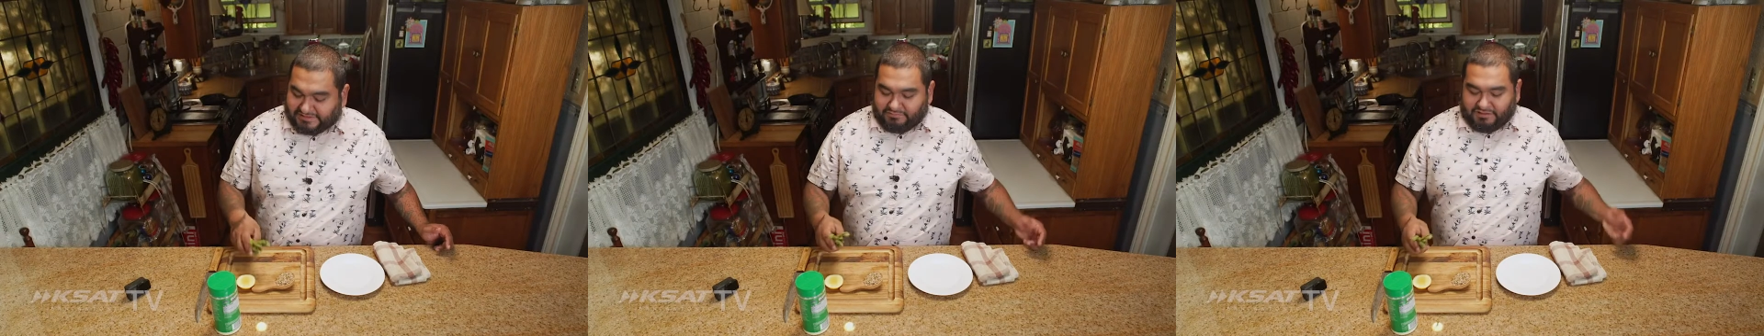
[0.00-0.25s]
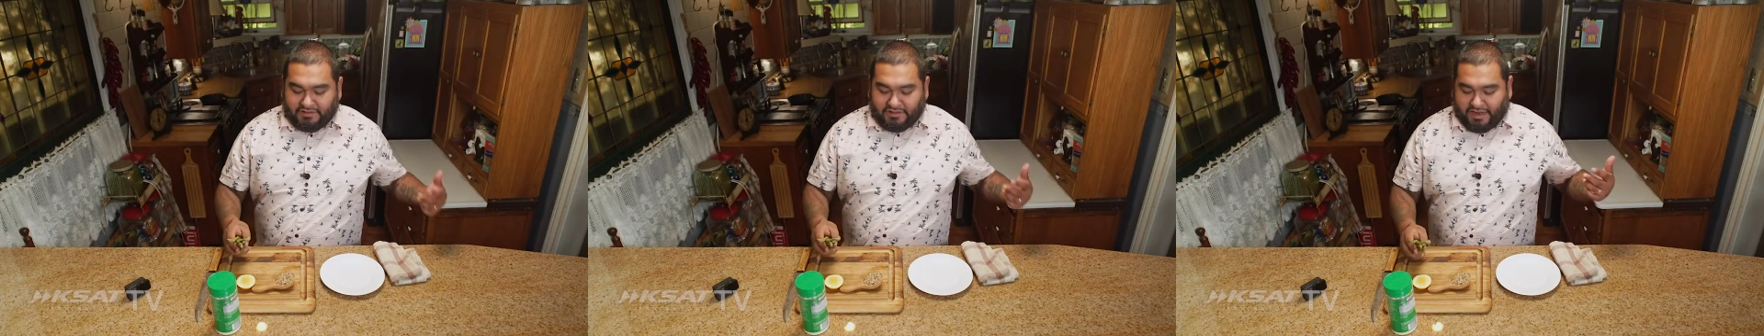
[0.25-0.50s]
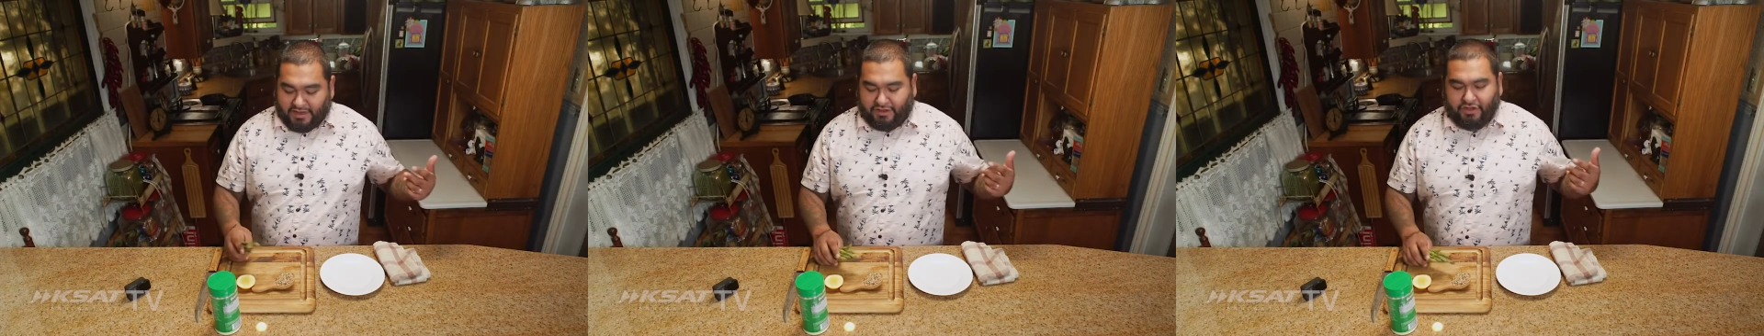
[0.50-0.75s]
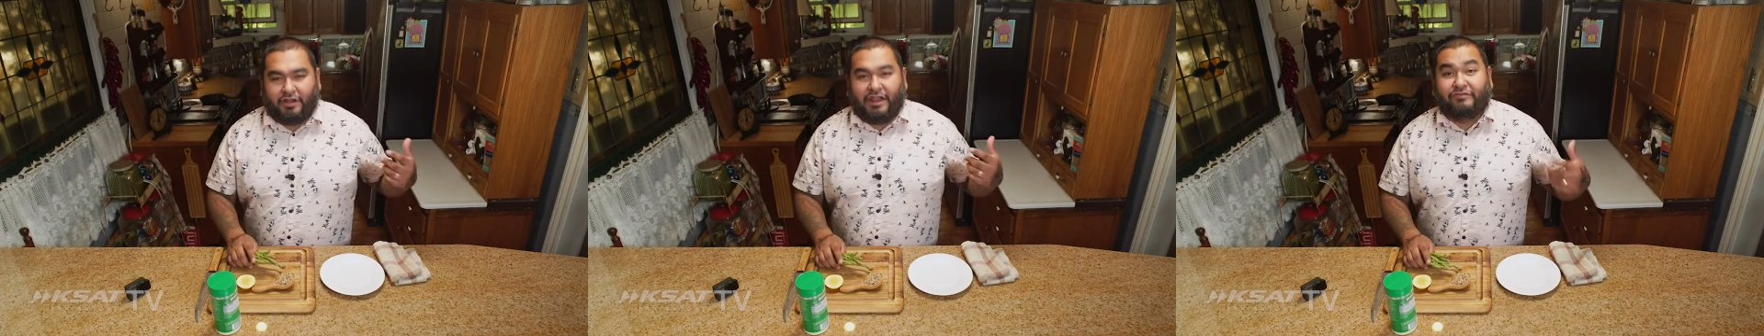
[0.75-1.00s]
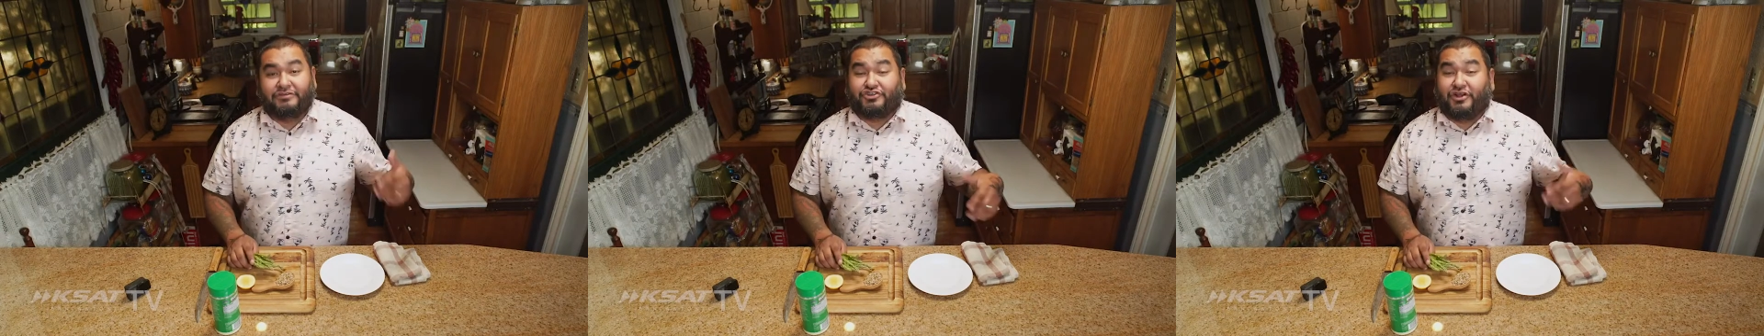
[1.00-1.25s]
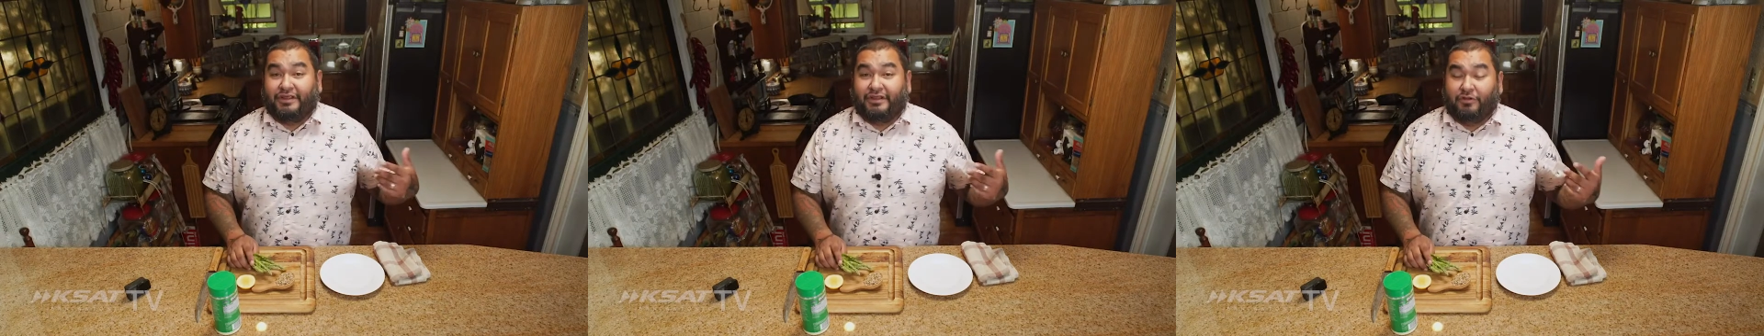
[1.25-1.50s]
is something that, you know, a lot of us are
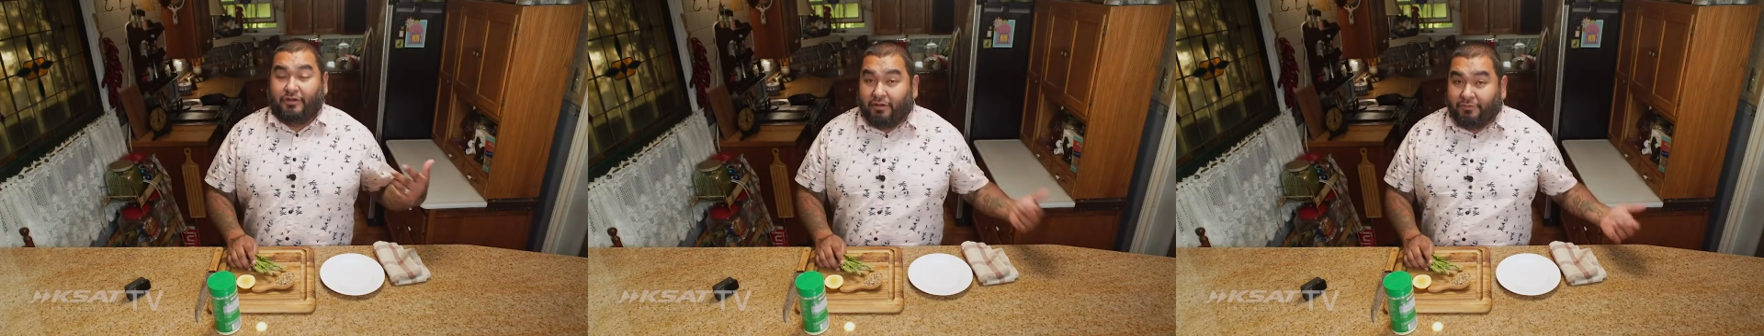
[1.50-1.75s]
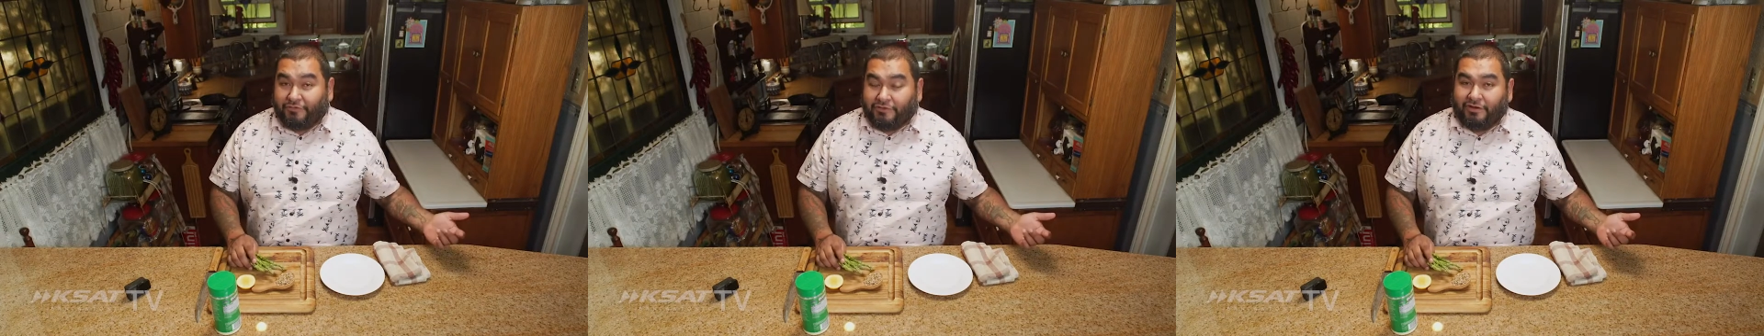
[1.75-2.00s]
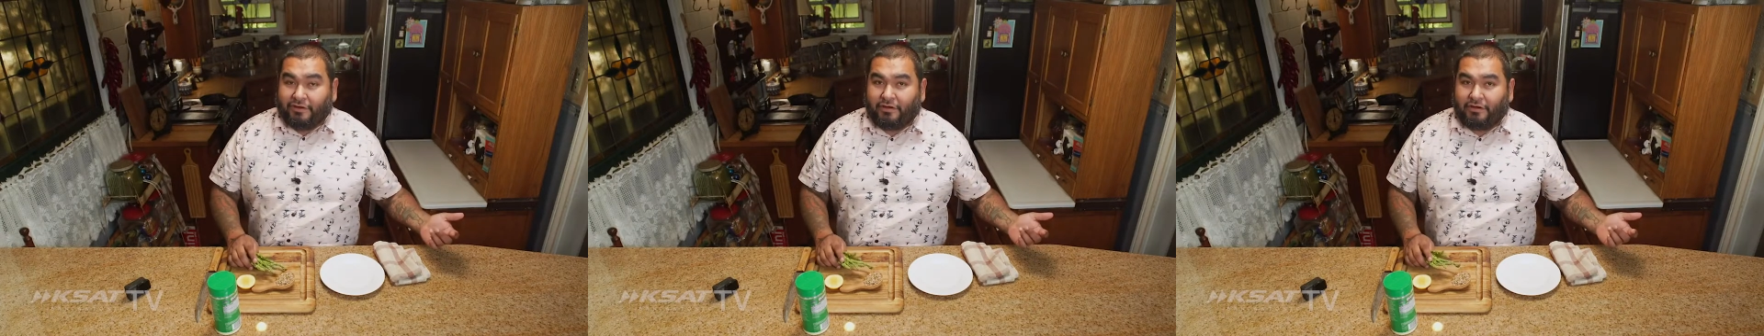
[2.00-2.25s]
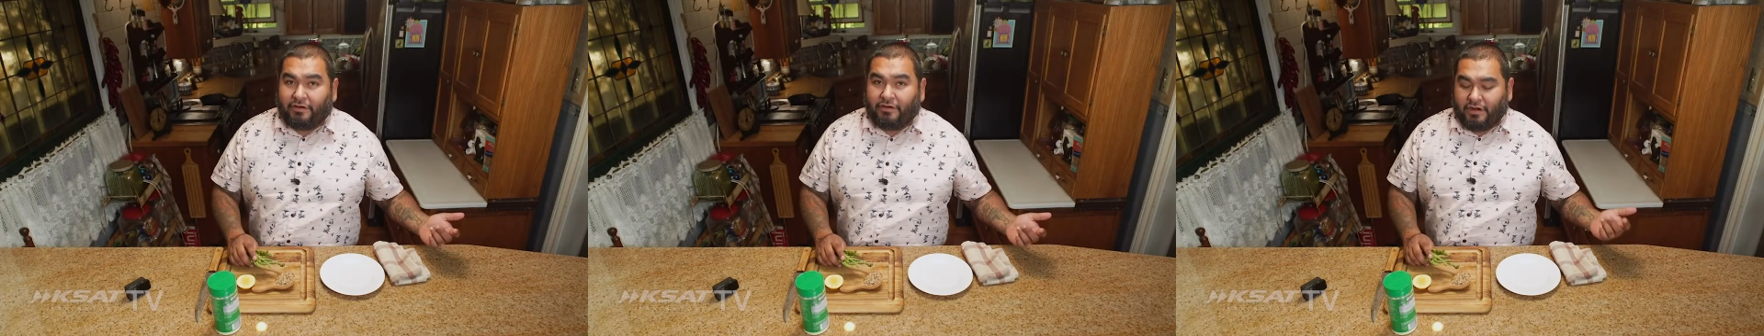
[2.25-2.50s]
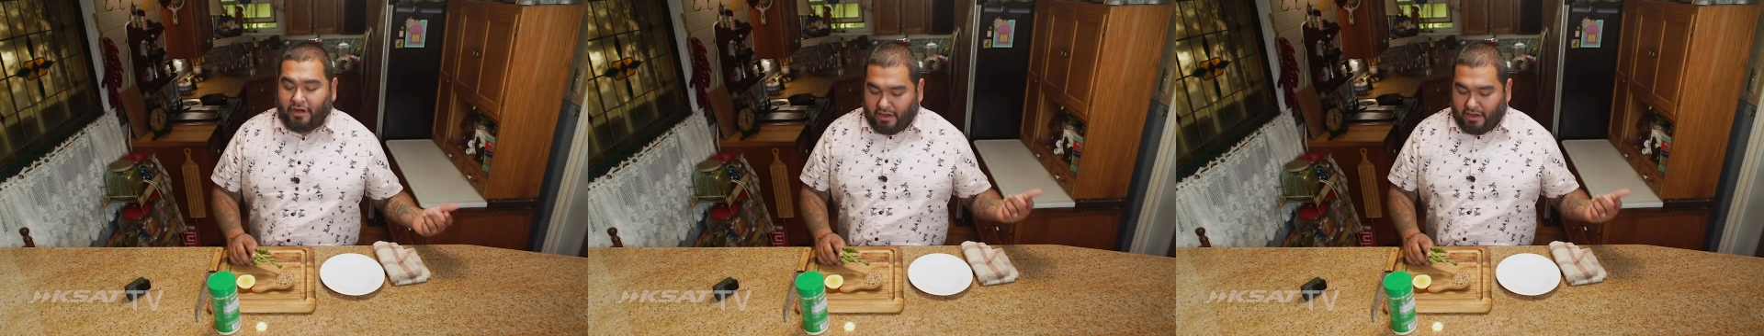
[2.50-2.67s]
trying to eat a little healthier,